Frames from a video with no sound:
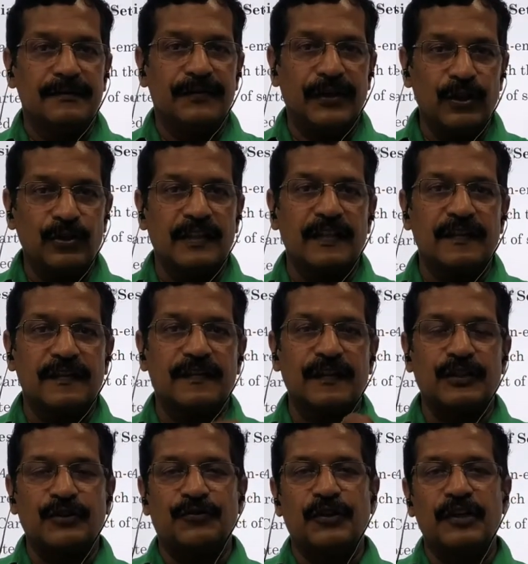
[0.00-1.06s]
We know that
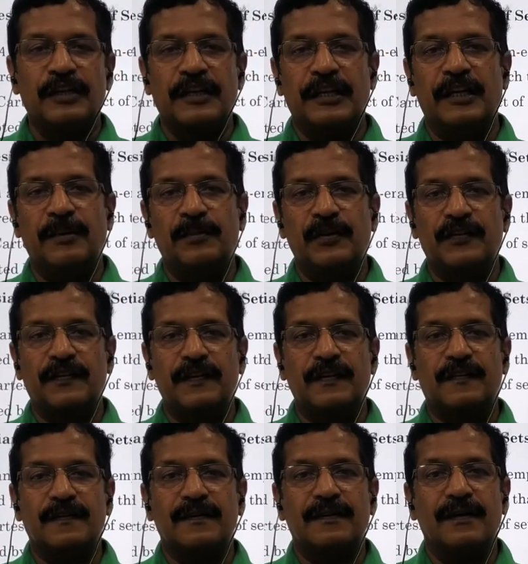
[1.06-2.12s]
set of all real numbers
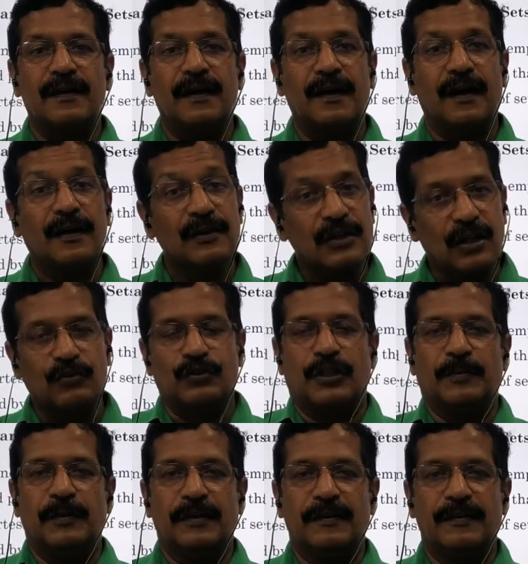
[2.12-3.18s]
is
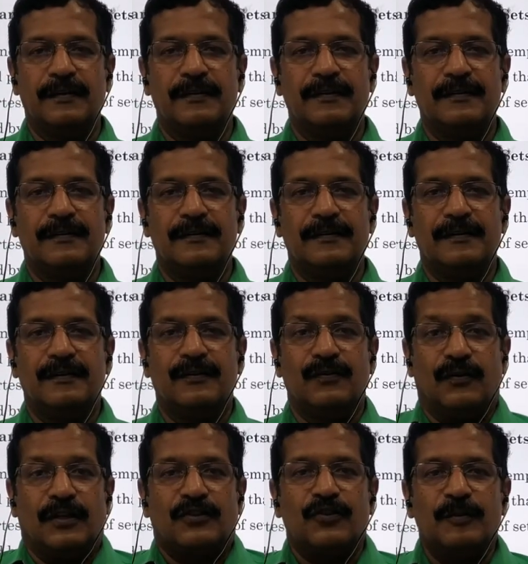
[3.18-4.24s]
uncountable.
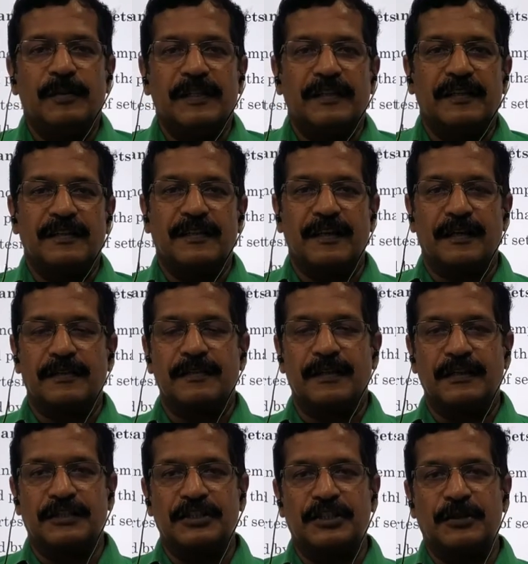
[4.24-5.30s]
What will be that
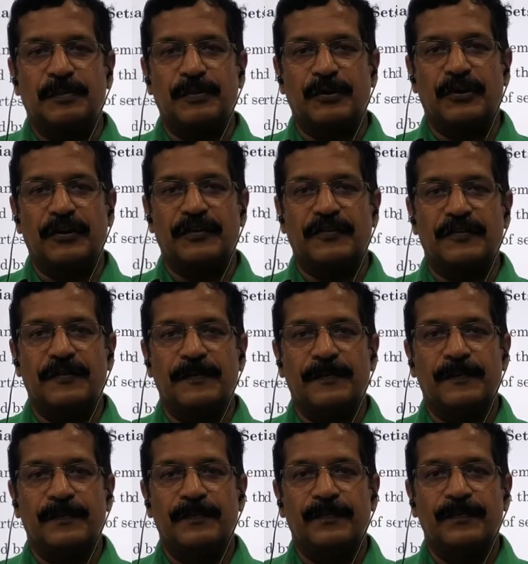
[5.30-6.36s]
Cartesian product?
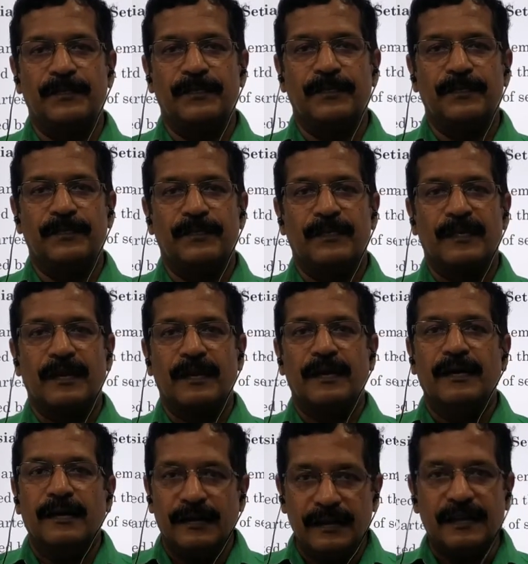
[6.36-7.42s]

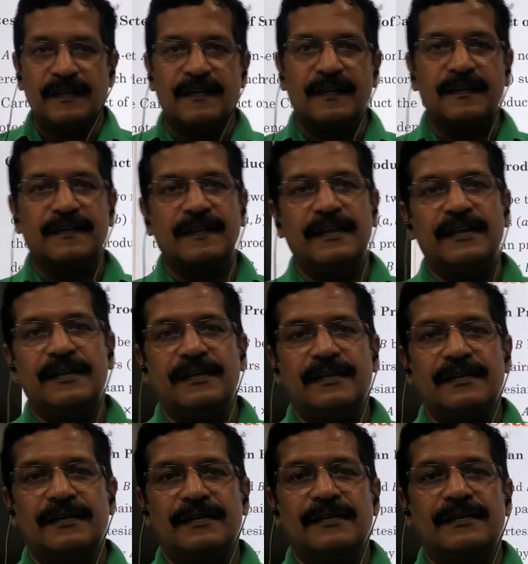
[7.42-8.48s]
Let us
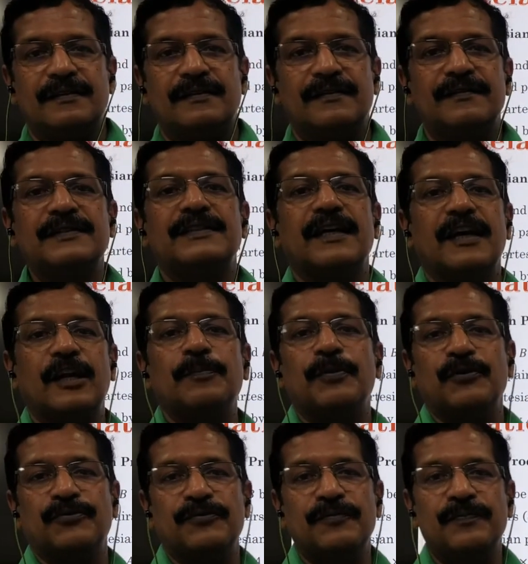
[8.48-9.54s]
see with the help
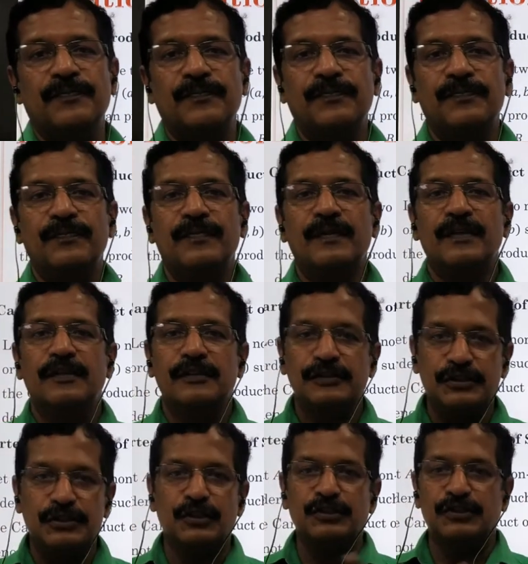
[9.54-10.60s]

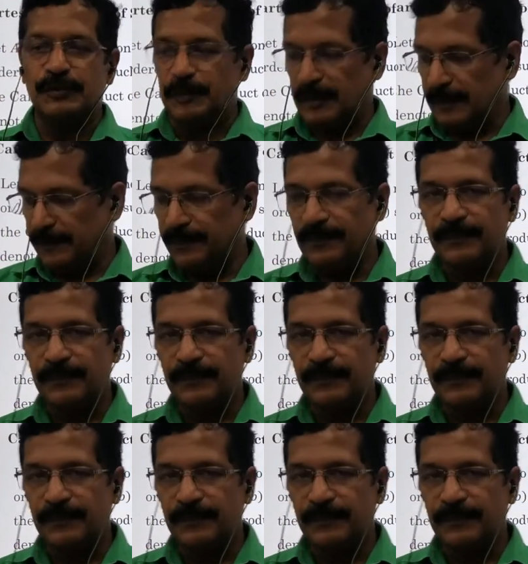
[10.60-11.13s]
of GeoGebra.